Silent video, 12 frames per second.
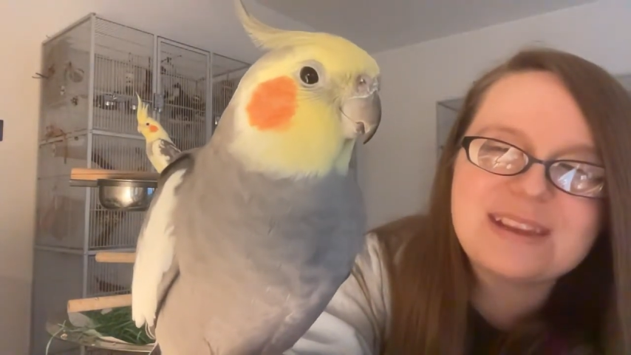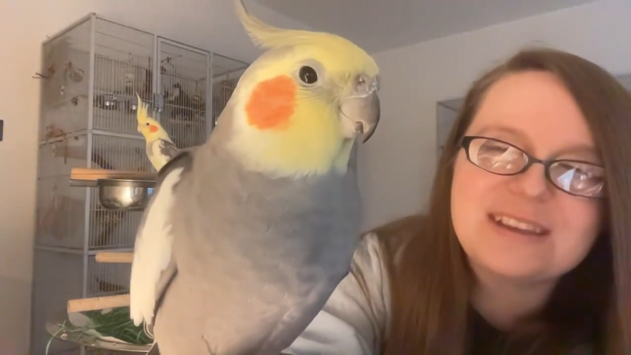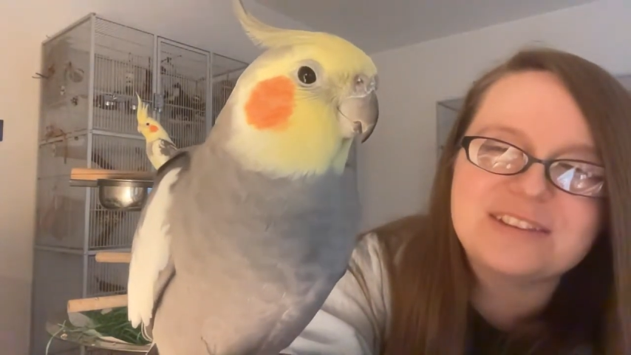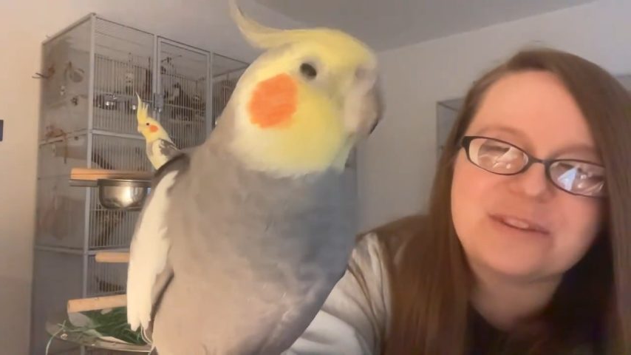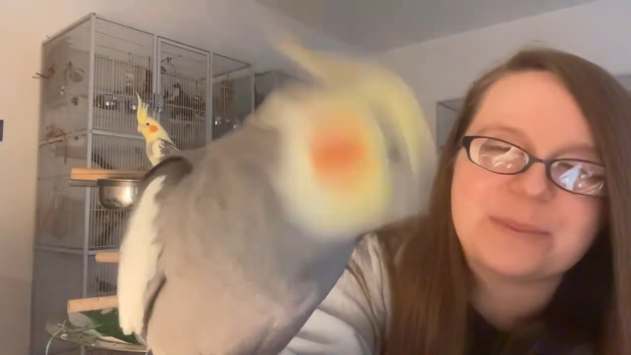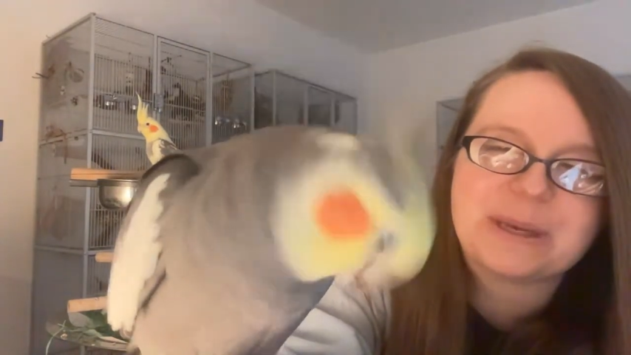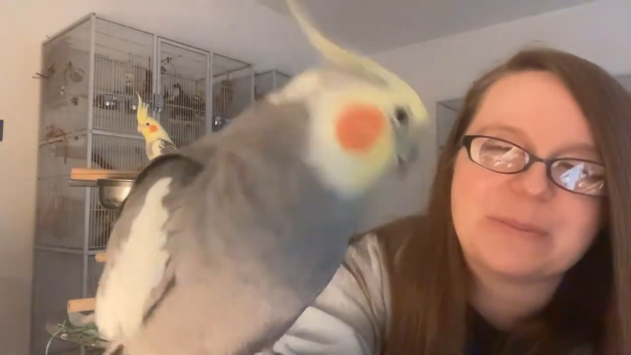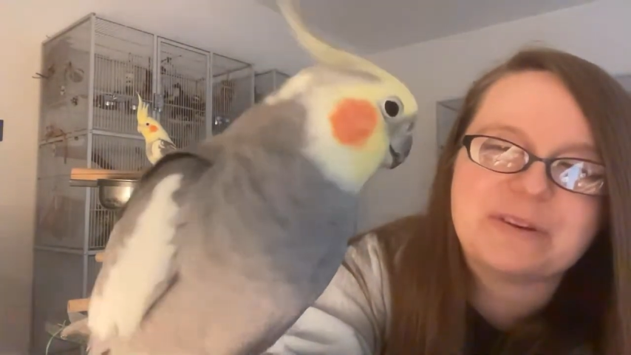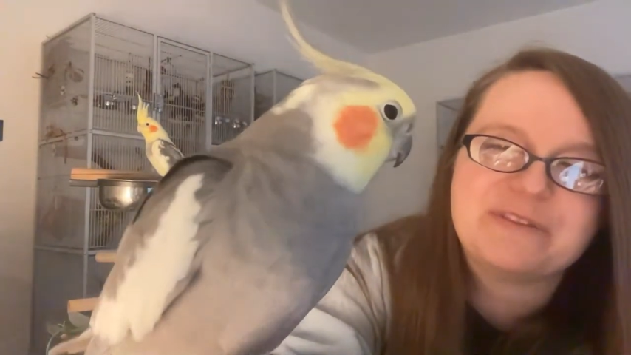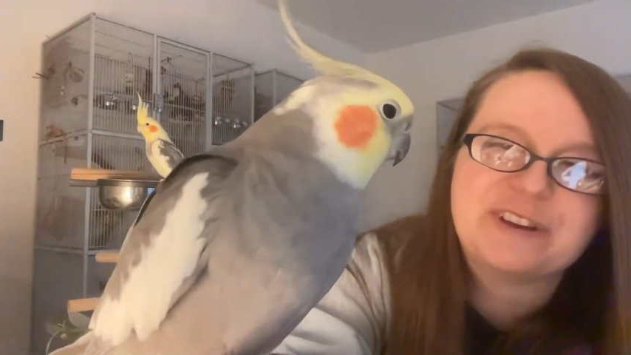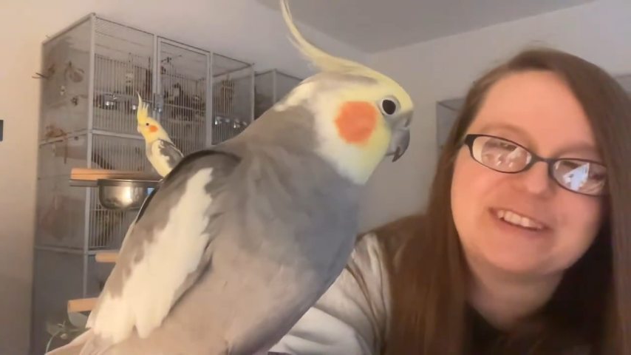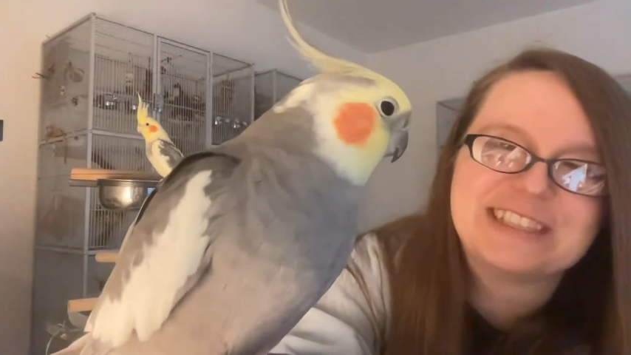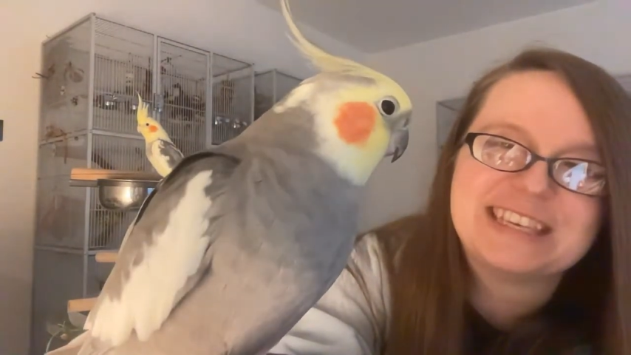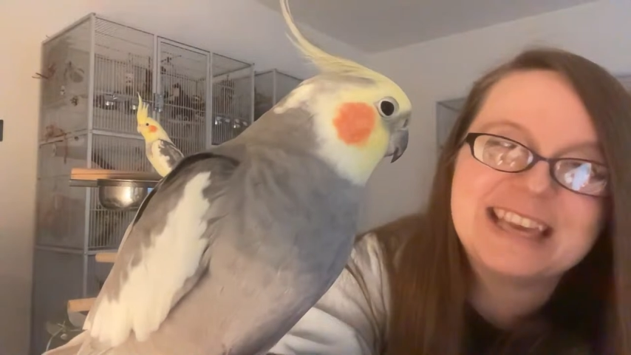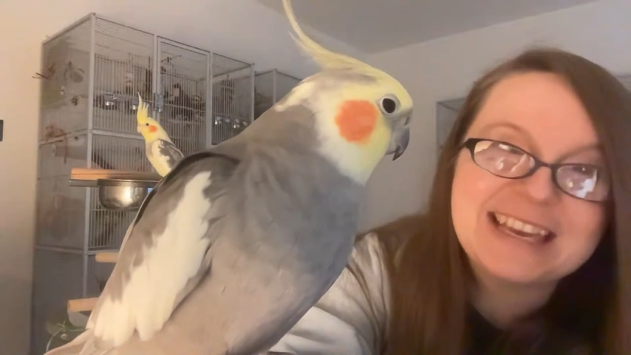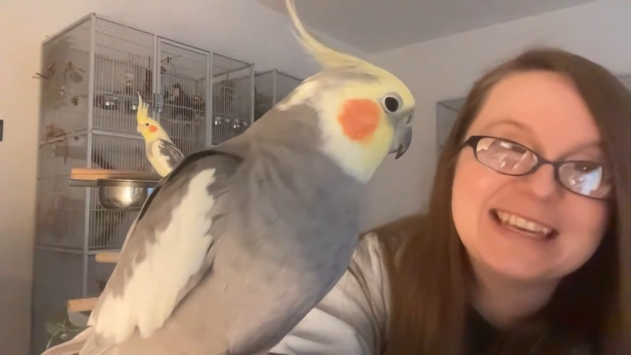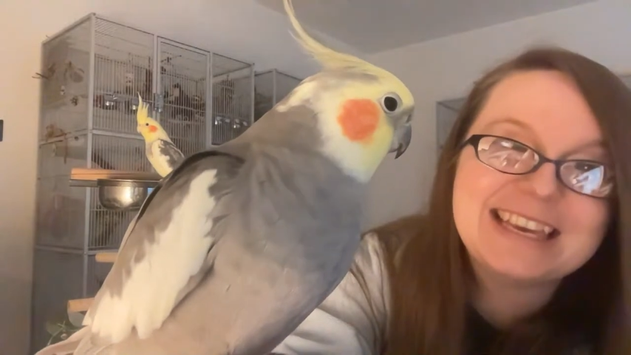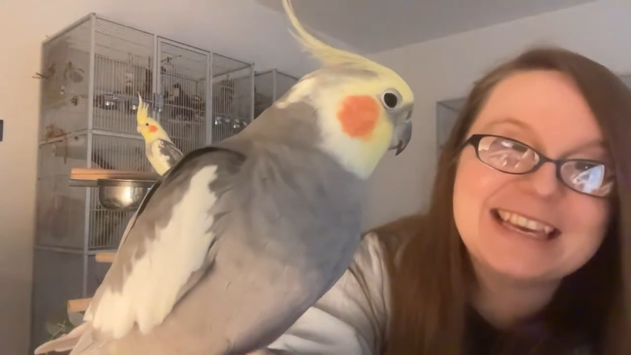He's just being a bit fussy.
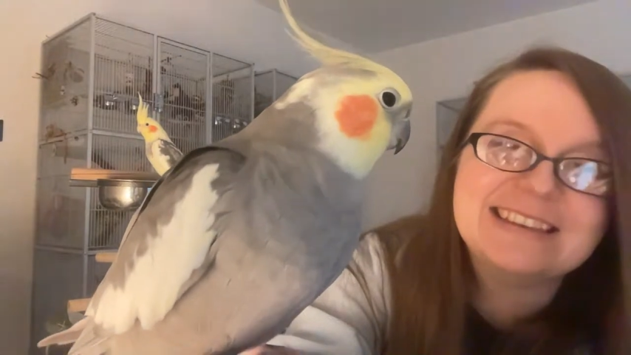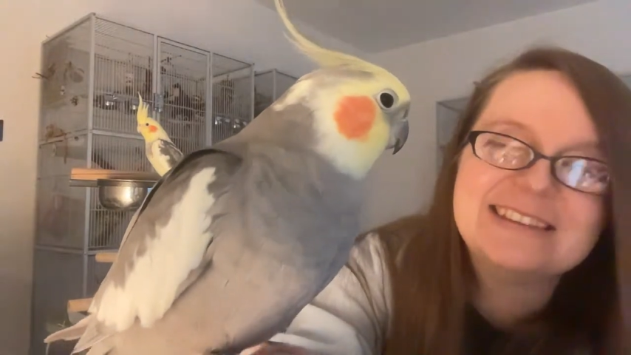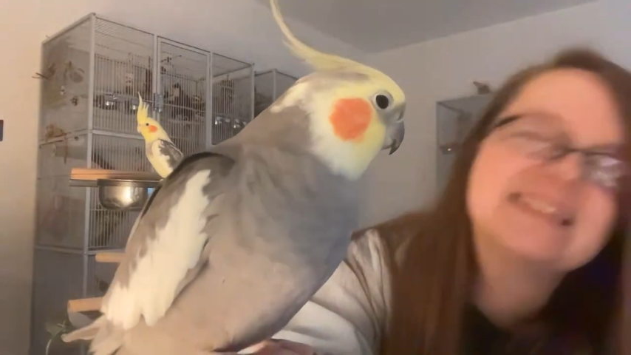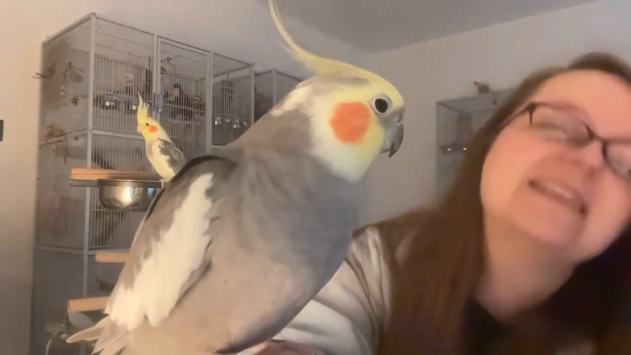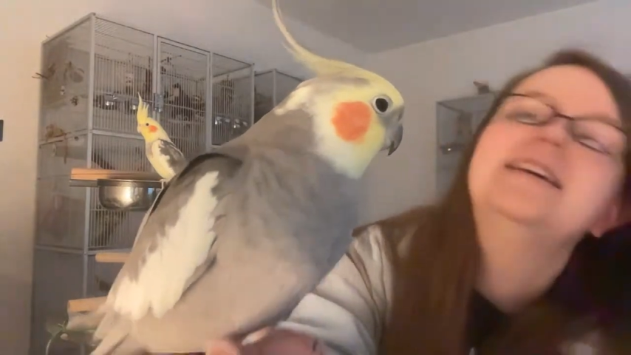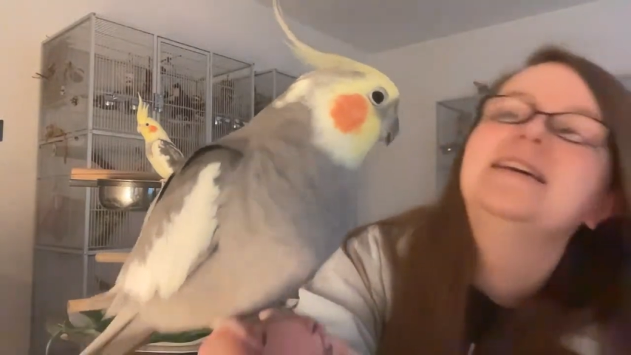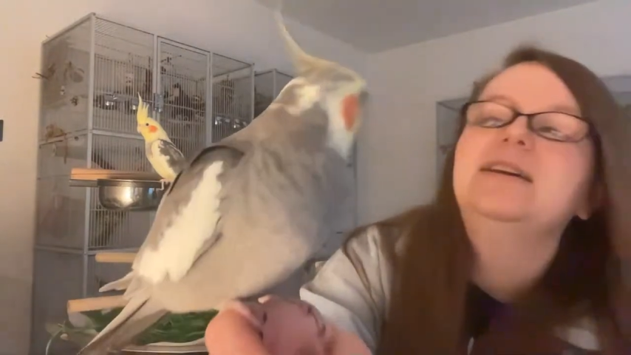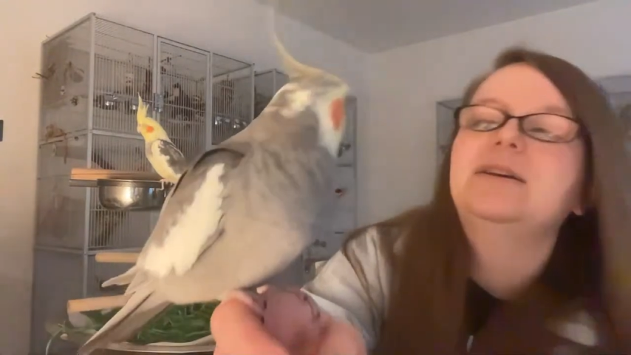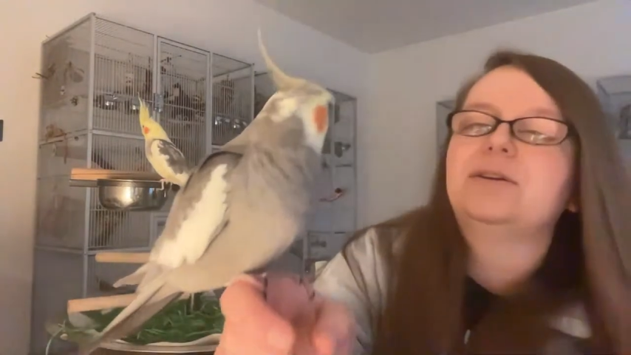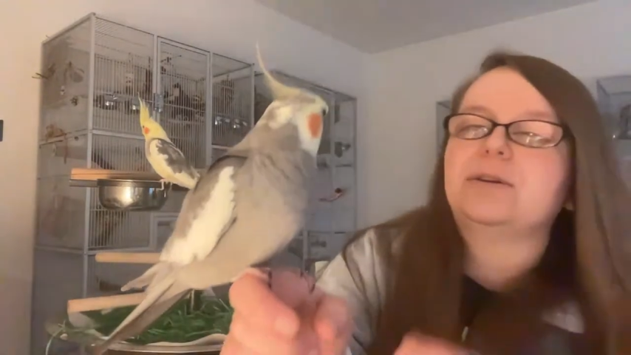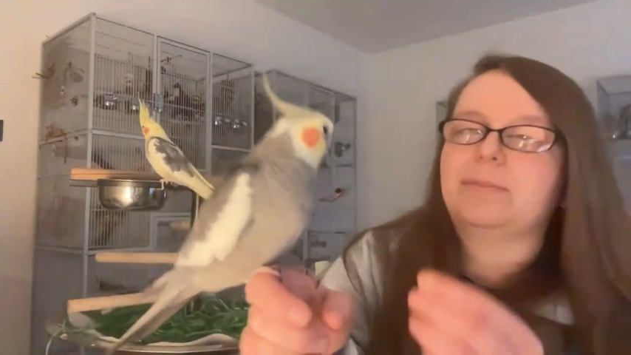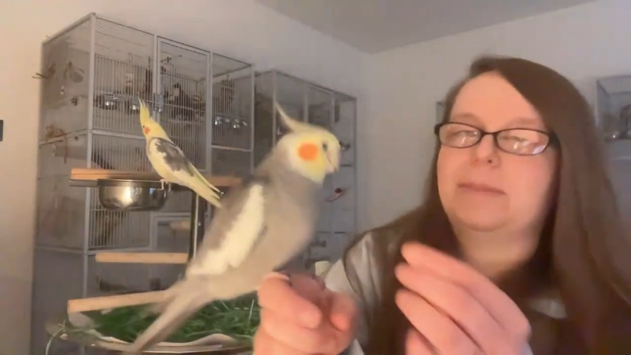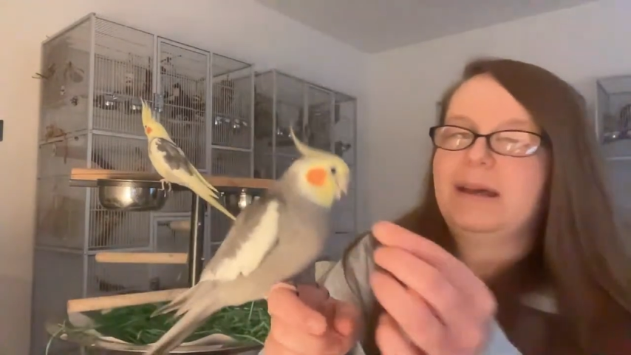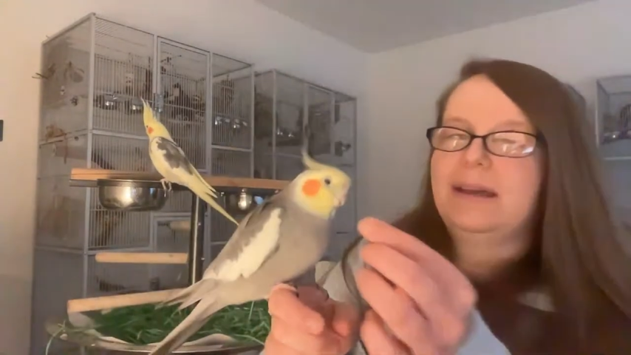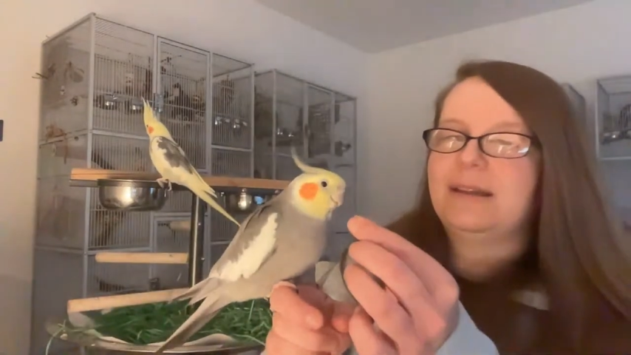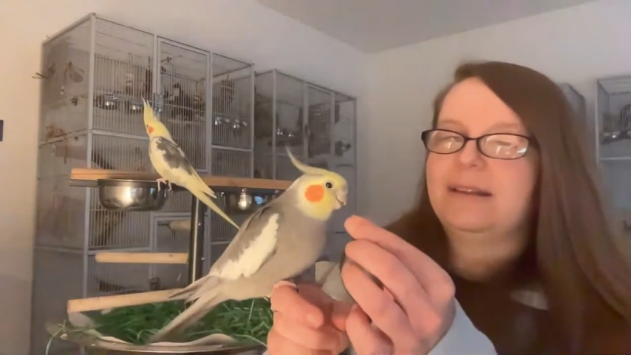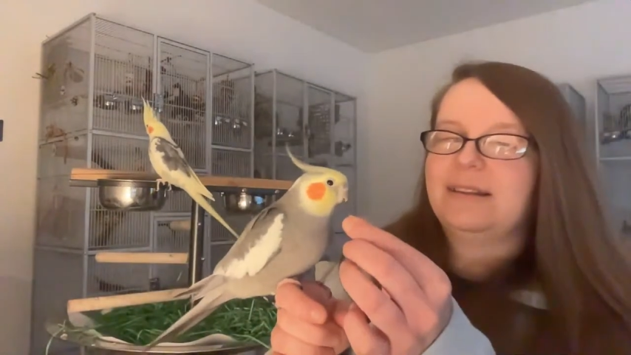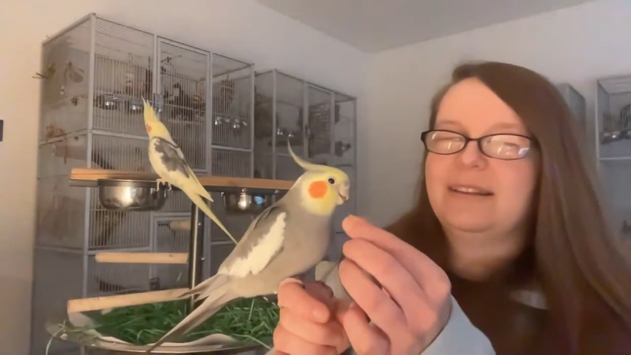Yeah, he is. Uh, one of
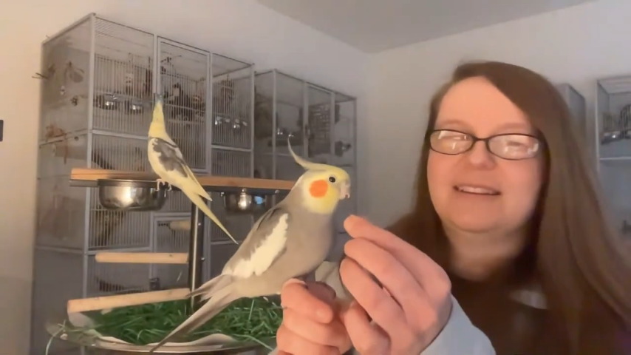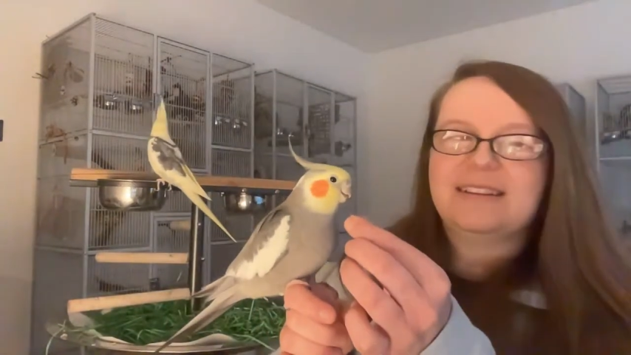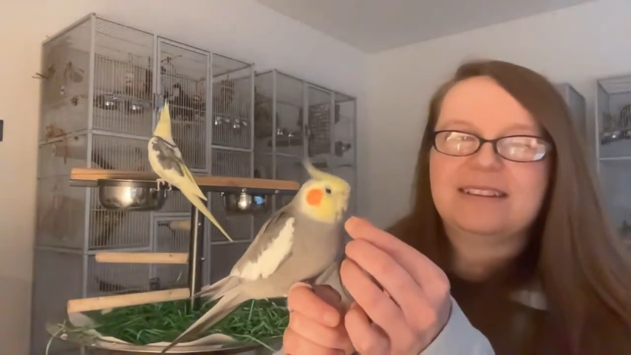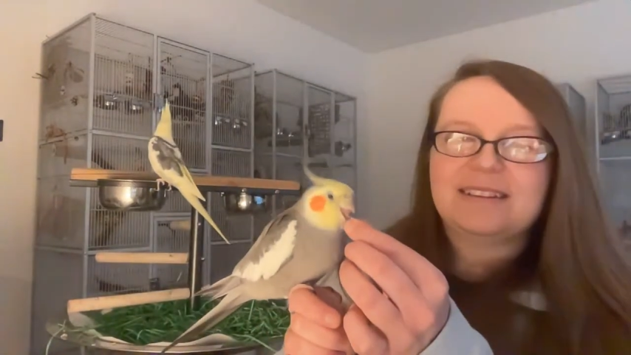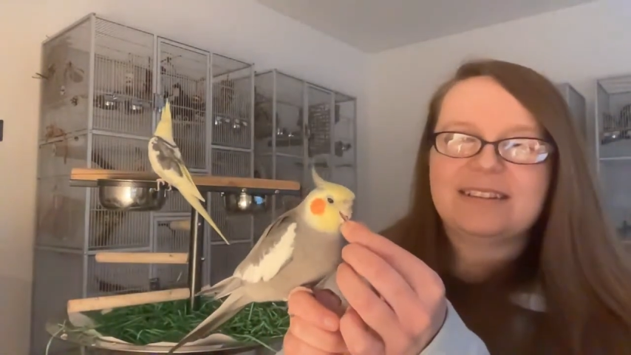the questions Rishi